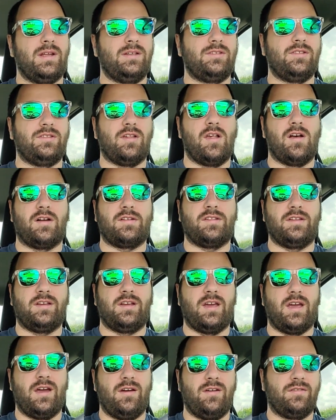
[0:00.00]
Hooks and
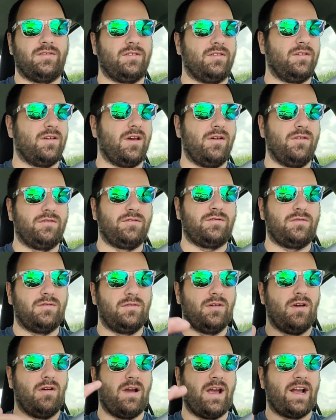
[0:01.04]
goes,
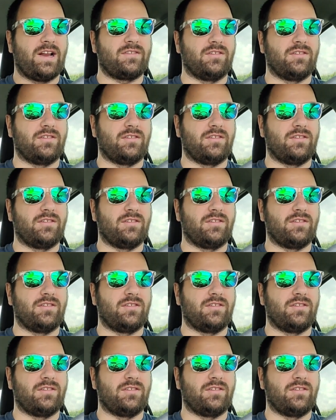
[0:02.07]
no axle